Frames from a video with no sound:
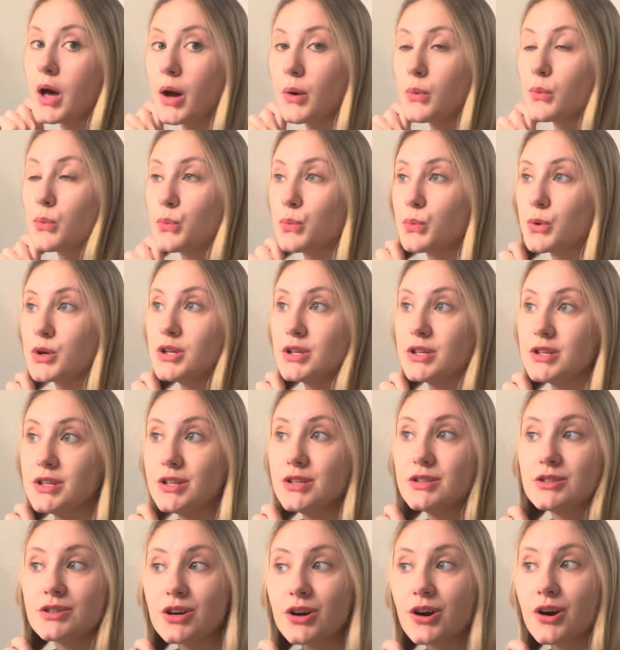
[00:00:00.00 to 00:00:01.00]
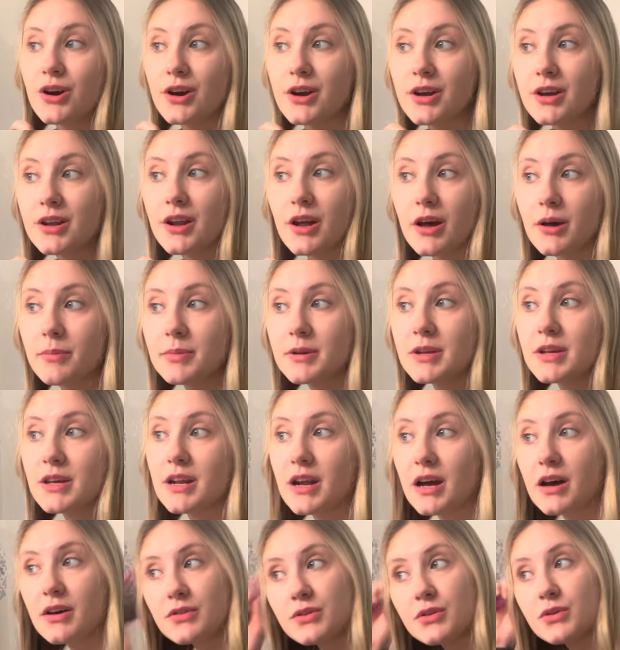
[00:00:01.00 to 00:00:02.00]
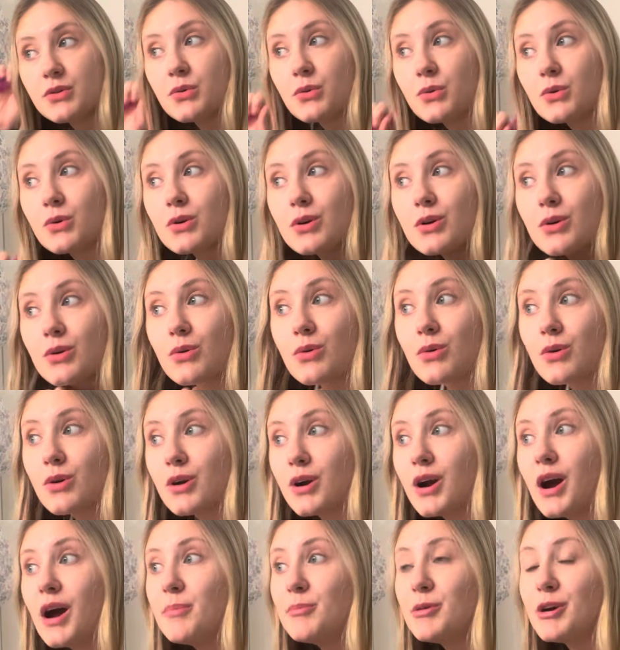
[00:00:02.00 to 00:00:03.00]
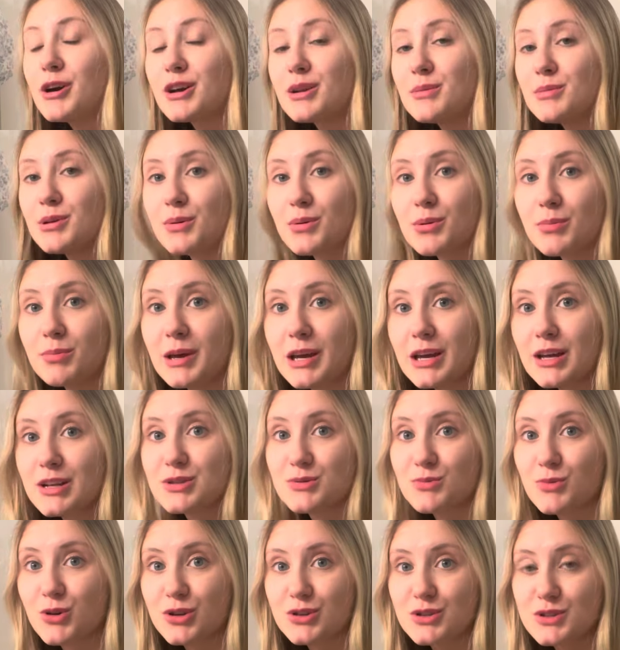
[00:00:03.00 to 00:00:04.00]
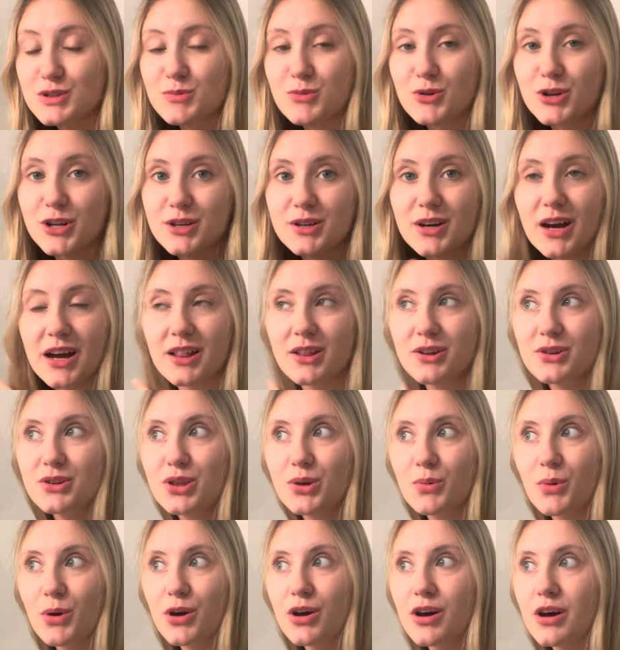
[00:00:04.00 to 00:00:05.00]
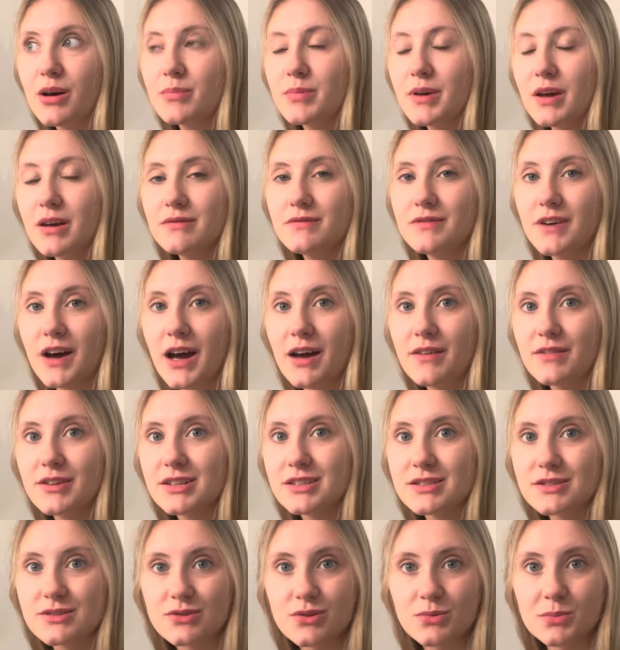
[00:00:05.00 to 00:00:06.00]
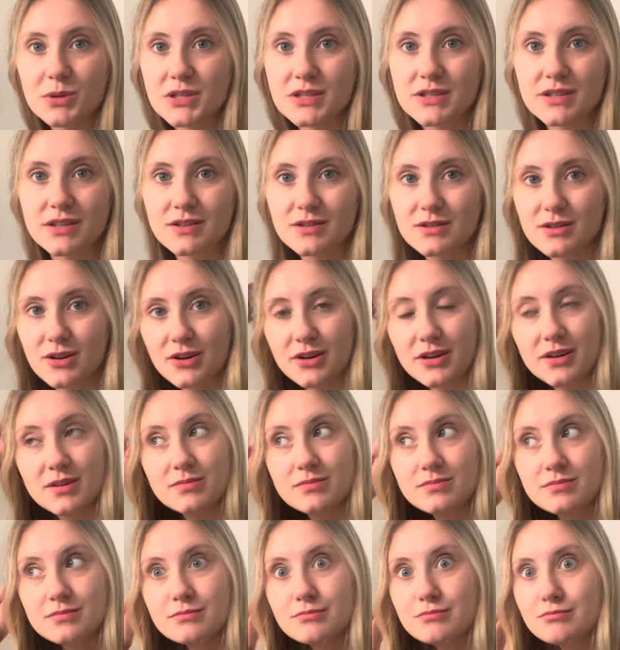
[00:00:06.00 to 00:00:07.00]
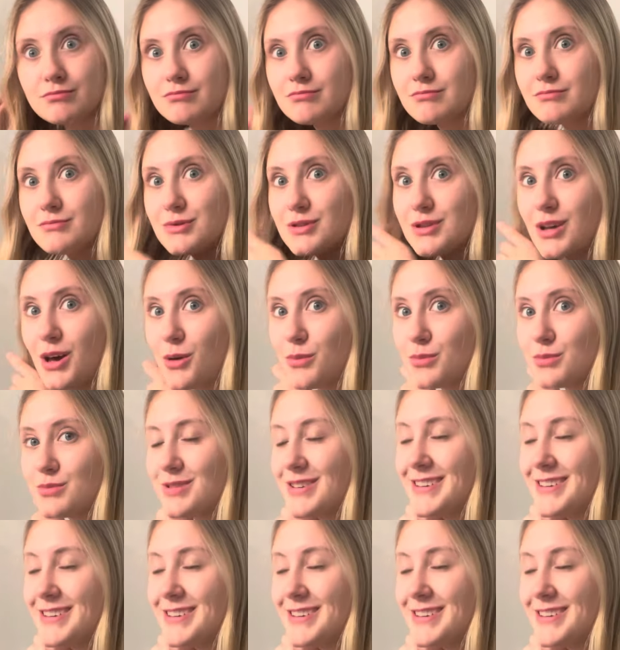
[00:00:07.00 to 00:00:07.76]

I really need to hurry it up and get out the door or I'm not going to be able to make it to work this morning. I literally woke up at 5 and it's almost 6.30. So...